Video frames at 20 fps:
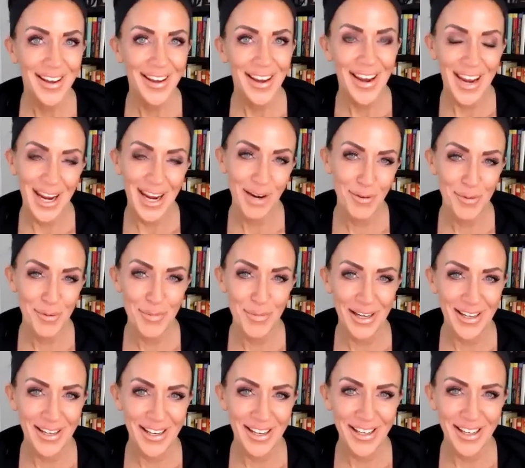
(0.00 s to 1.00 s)
Hey
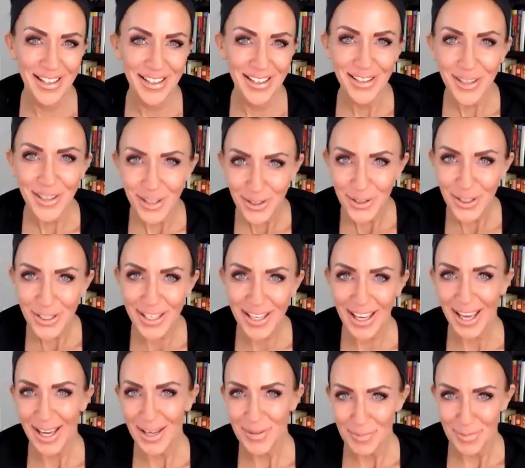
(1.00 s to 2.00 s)
everybody, look
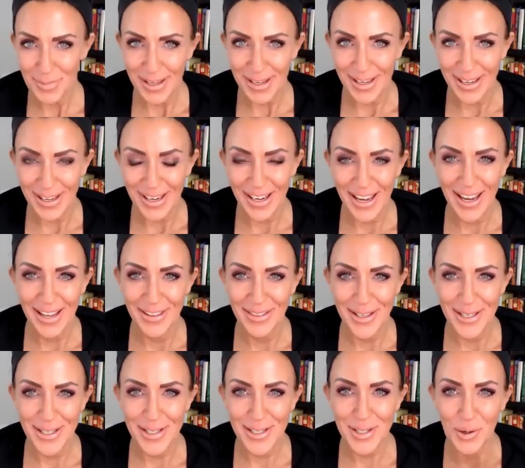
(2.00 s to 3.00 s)
at me and
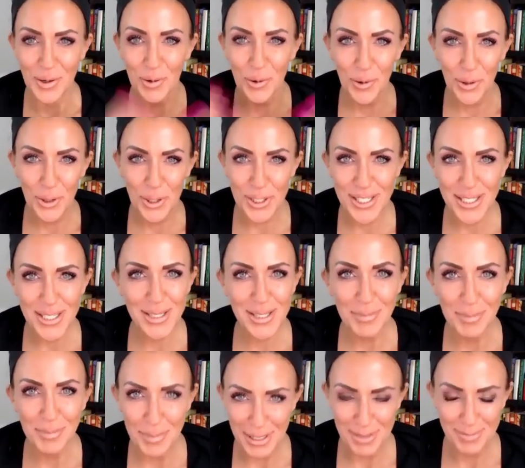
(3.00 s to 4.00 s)
this gorgeous
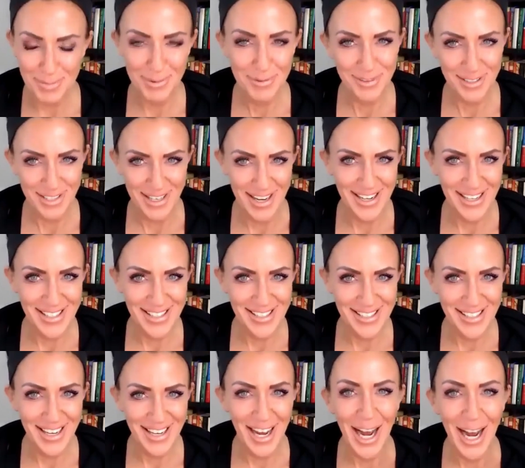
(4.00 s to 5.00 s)
beam of light.
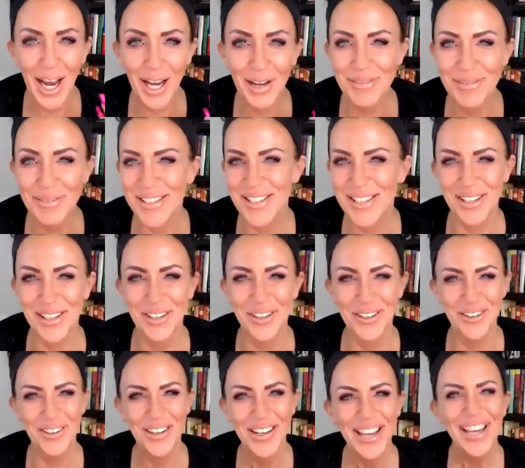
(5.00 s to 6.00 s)
I'm
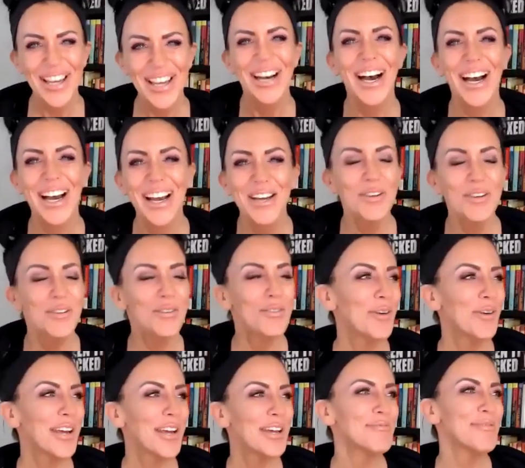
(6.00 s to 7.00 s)
so,
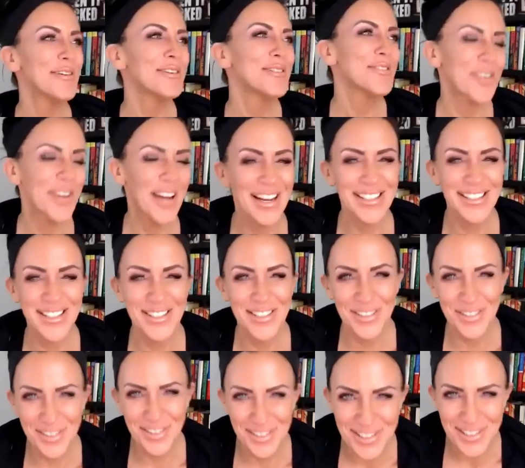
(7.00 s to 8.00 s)
we have been trying to
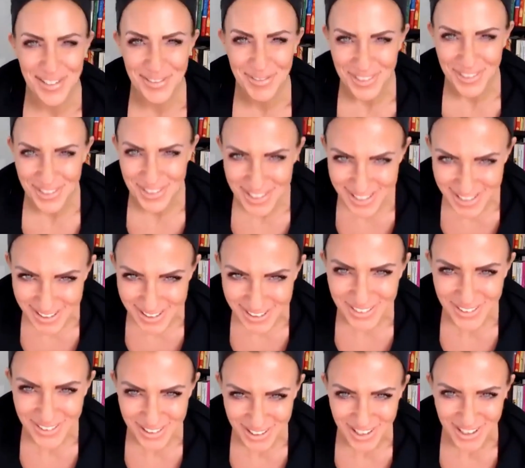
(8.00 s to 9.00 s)
do this for
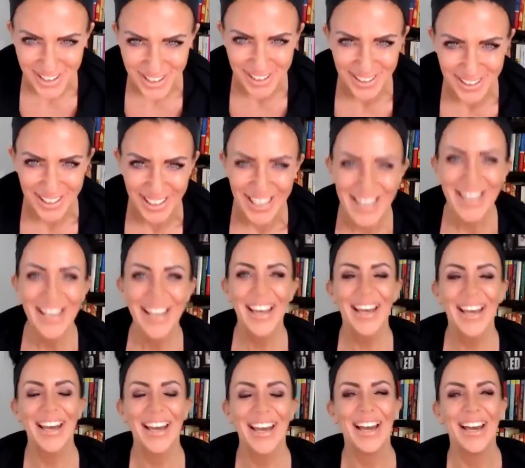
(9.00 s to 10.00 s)
so long.
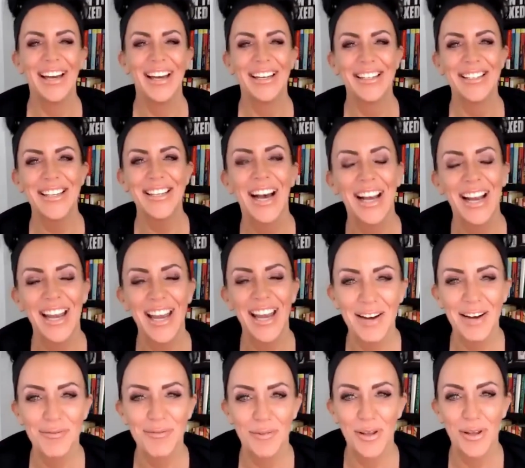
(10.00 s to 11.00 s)
And I
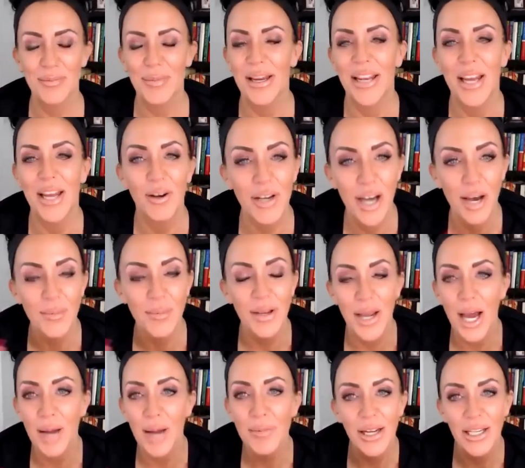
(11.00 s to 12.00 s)
have with me now, Kamin,
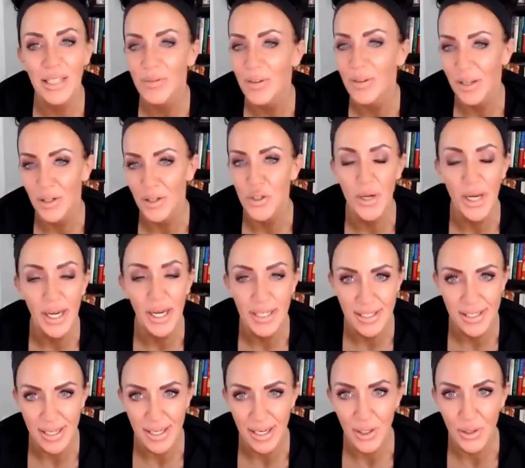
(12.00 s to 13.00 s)
I'm not even going to try to
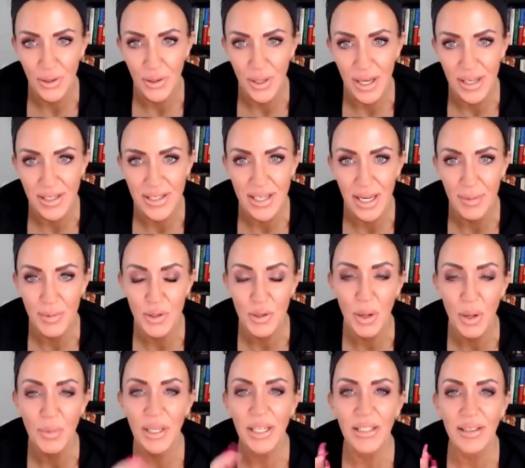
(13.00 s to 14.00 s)
say your last name. So I'm
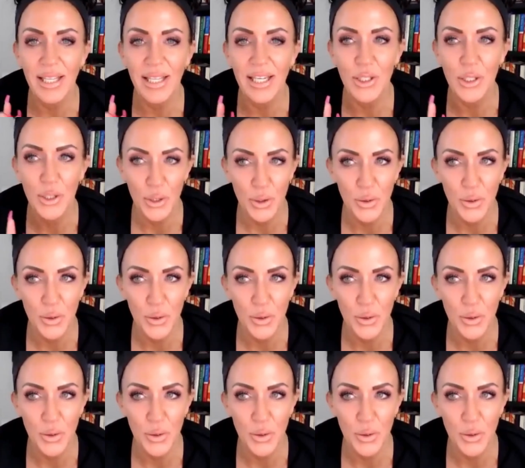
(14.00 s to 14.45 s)
going to let you